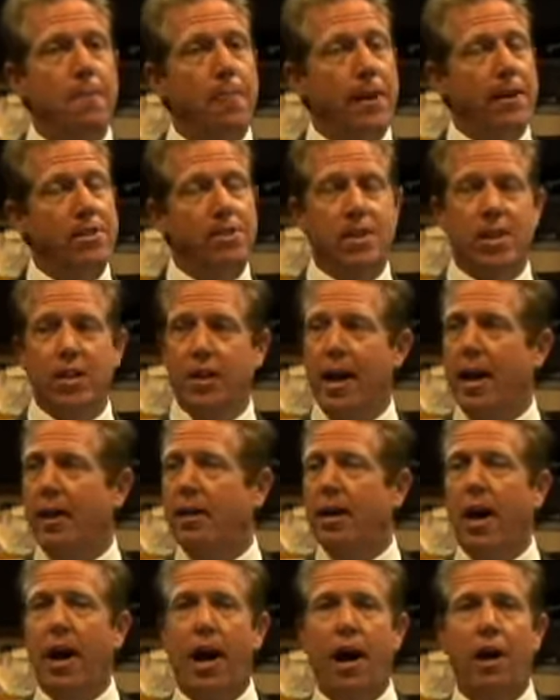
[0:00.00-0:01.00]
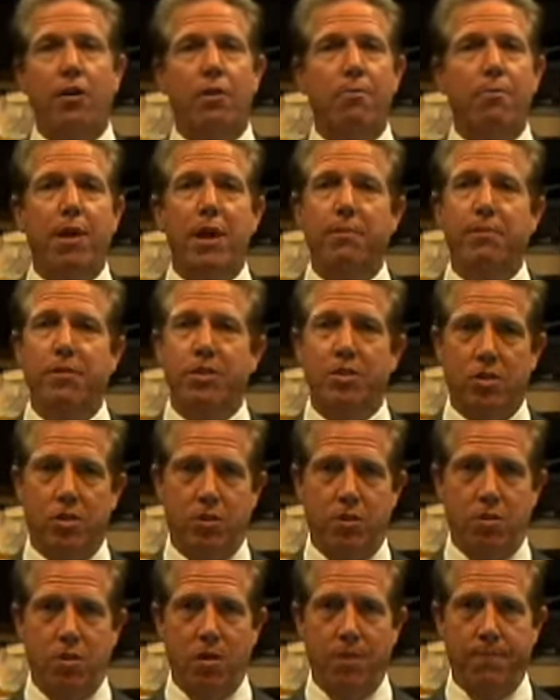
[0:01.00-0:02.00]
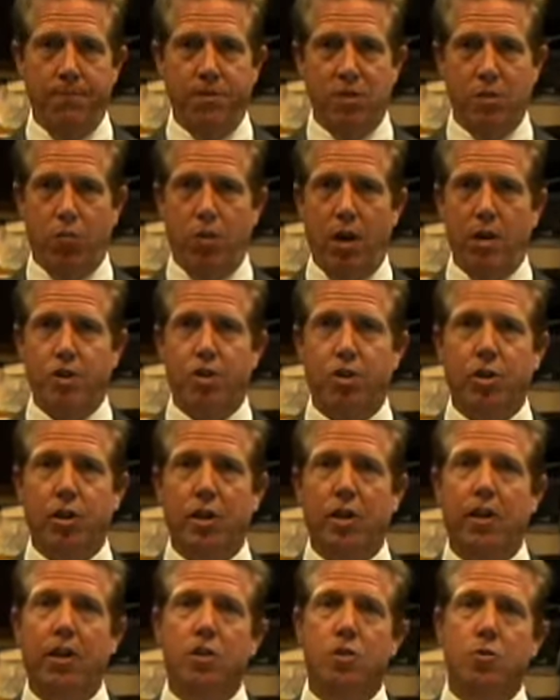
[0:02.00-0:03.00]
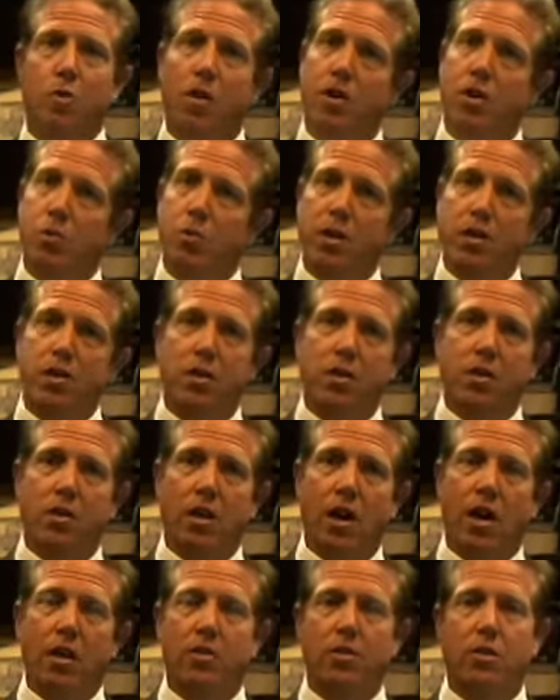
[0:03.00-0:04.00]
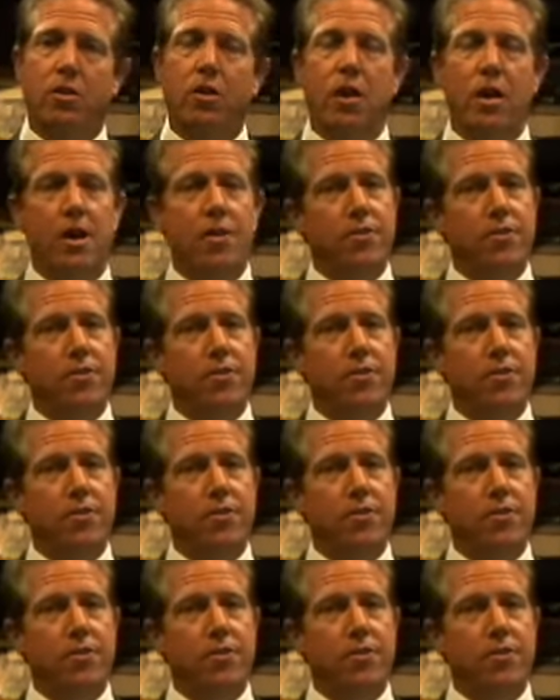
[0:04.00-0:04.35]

Let's say you had to hire a babysitter to watch your kids while you went to the doctor.